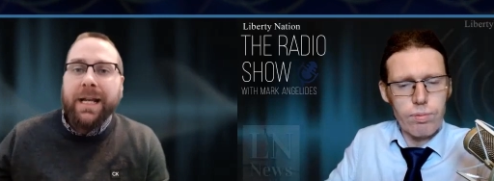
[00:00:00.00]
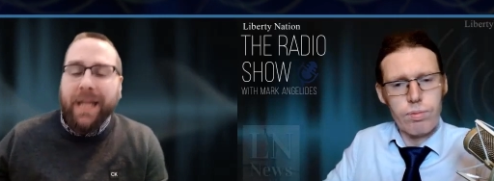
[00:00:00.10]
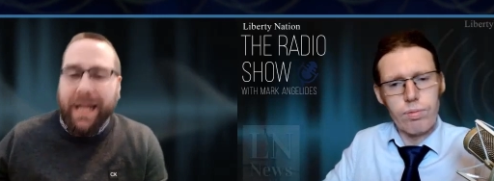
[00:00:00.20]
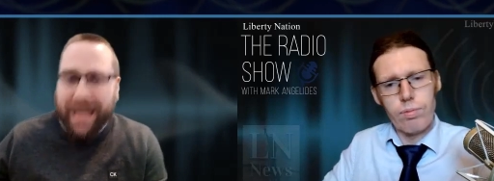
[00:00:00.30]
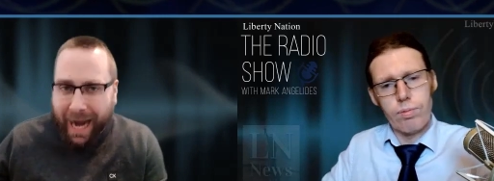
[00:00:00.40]

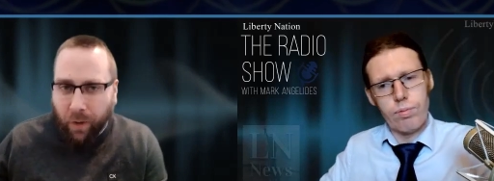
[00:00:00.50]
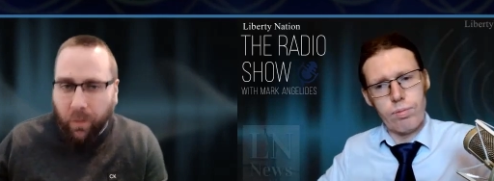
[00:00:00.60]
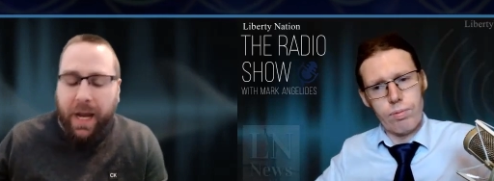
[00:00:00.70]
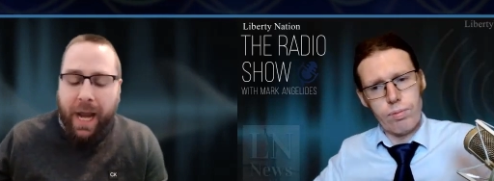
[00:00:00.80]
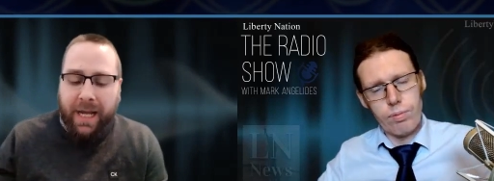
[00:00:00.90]
Speaker 1: to now.
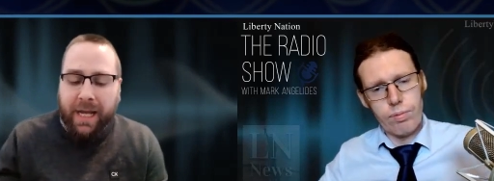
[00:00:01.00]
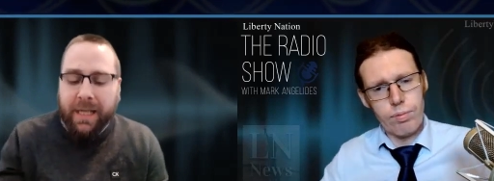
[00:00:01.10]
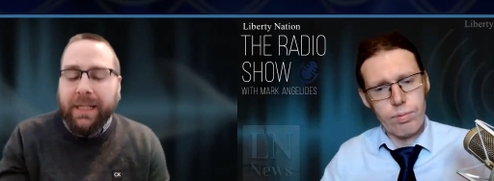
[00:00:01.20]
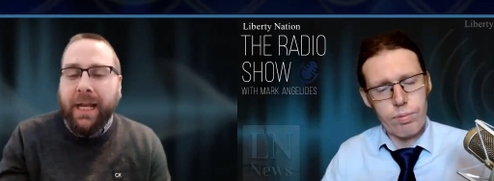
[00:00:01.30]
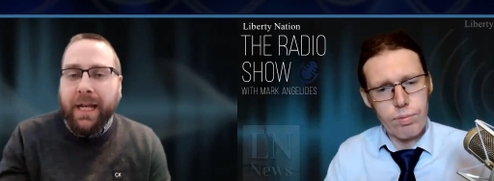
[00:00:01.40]
And he
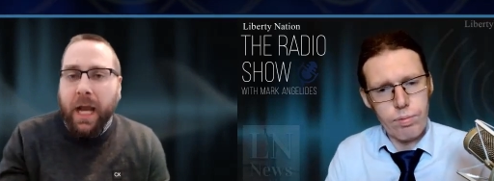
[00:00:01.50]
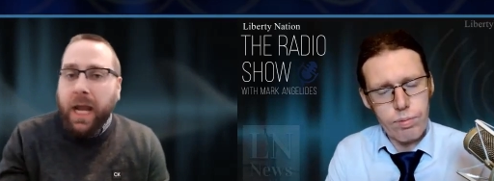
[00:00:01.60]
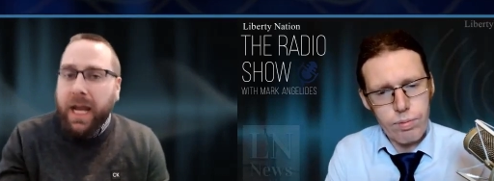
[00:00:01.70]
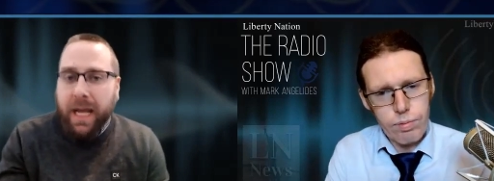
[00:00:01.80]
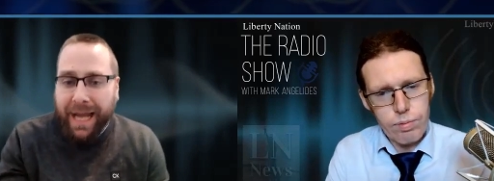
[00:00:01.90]
does that.
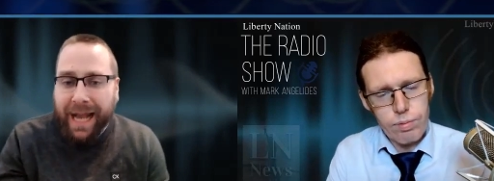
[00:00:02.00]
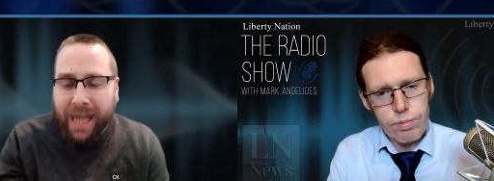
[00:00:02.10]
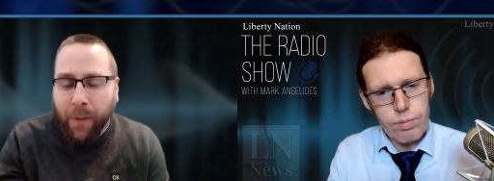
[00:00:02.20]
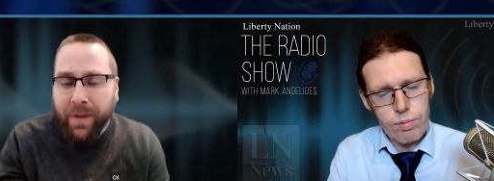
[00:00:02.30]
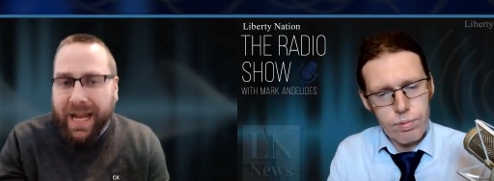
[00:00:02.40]
He that's
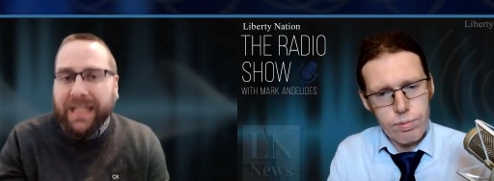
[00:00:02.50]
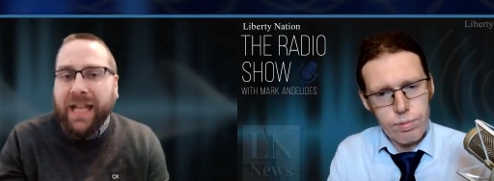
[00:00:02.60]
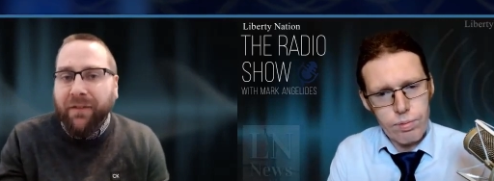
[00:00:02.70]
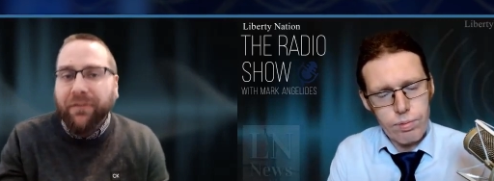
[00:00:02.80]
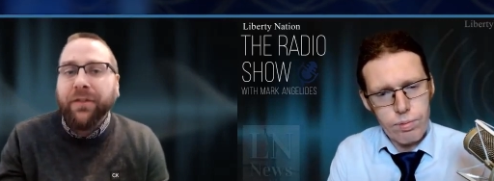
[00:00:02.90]
how he gets
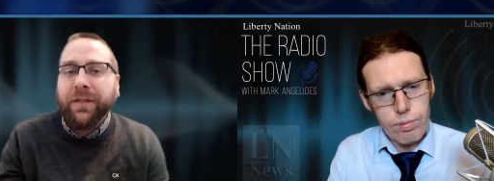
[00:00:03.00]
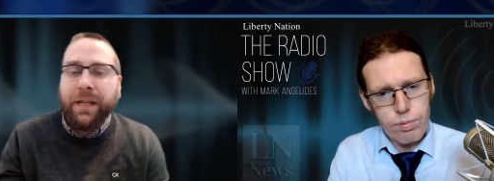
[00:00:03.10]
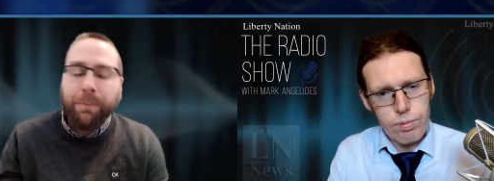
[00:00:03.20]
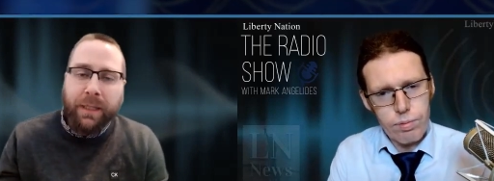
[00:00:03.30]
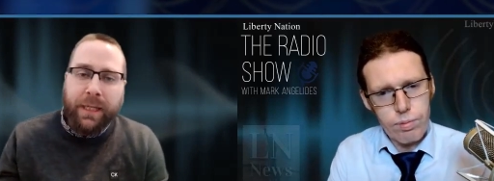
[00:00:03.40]
that
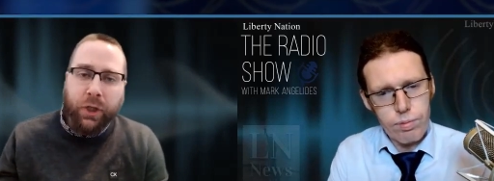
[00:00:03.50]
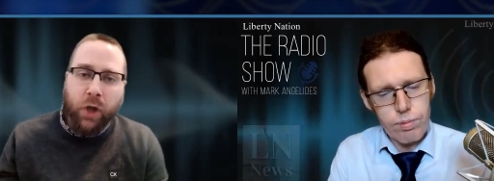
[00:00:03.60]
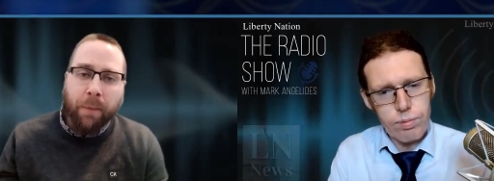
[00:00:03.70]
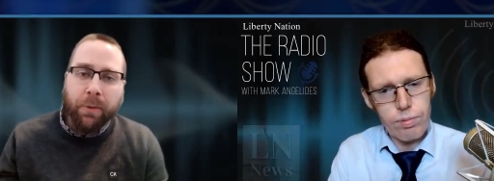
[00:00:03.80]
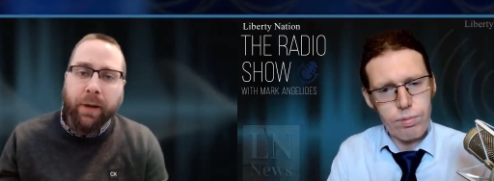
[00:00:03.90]
15 million
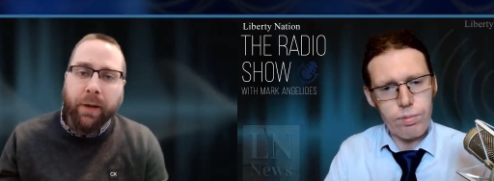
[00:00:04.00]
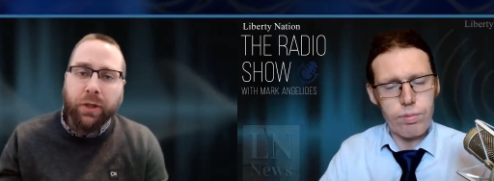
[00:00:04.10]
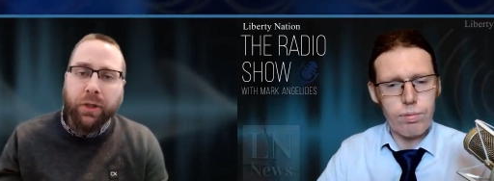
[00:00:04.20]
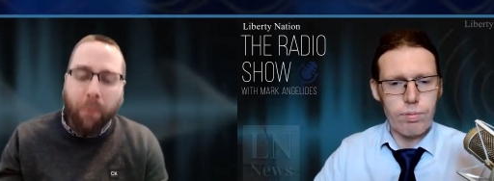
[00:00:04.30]
job creation